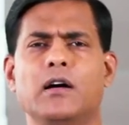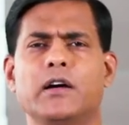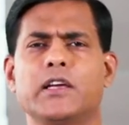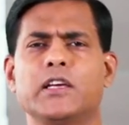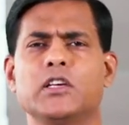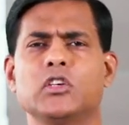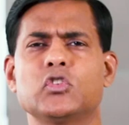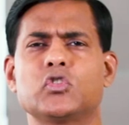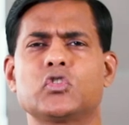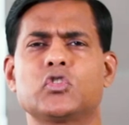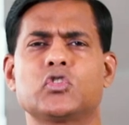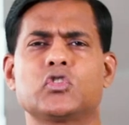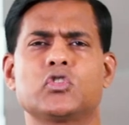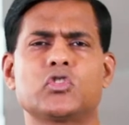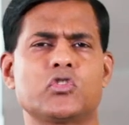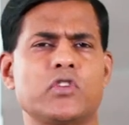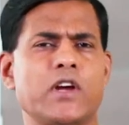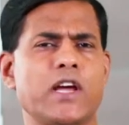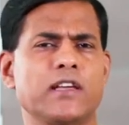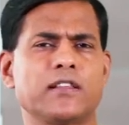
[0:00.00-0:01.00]
His
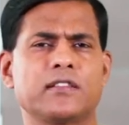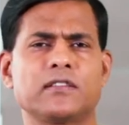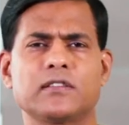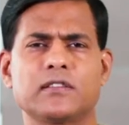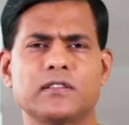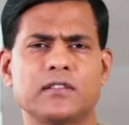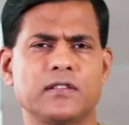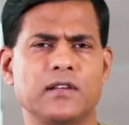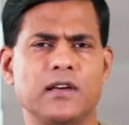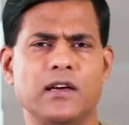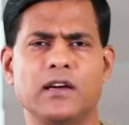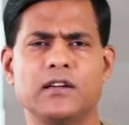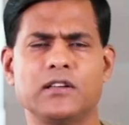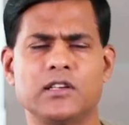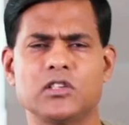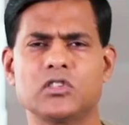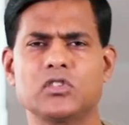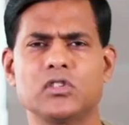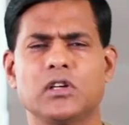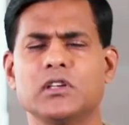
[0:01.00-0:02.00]
strength
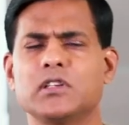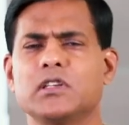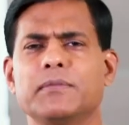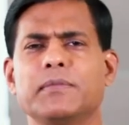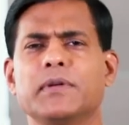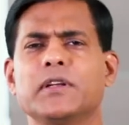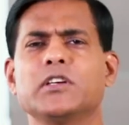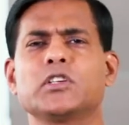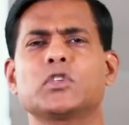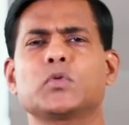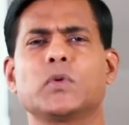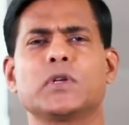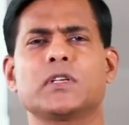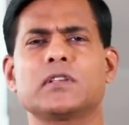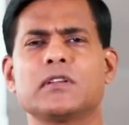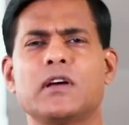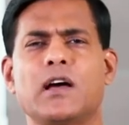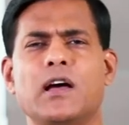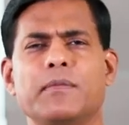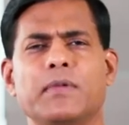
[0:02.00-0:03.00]
does not diminish
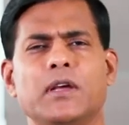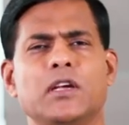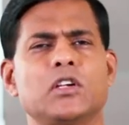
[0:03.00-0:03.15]
with time.